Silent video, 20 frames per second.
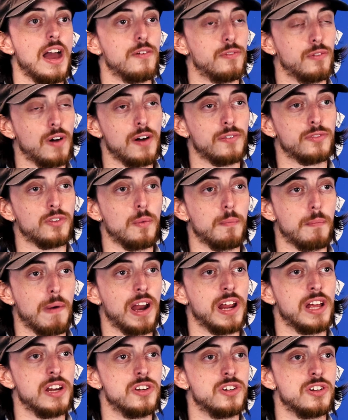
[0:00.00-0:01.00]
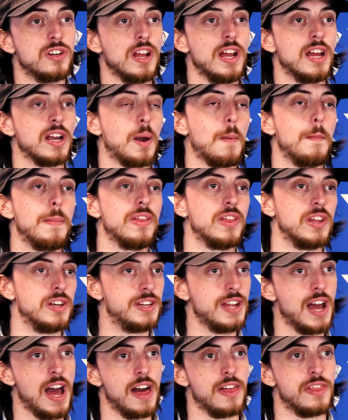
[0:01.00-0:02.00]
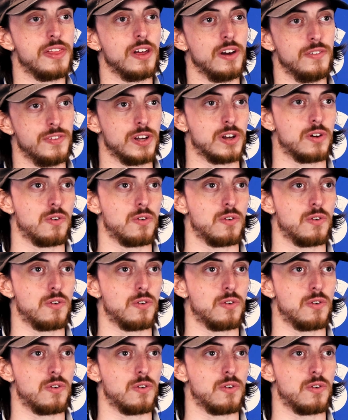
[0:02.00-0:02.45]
If left unmanaged, it can be the death of your